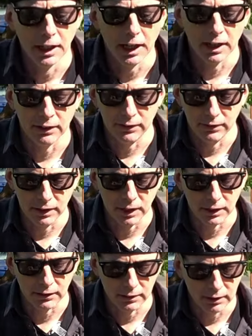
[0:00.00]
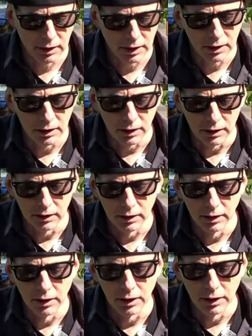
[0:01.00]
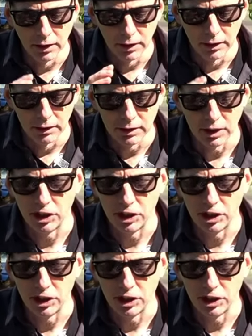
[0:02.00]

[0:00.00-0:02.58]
and the sticks. The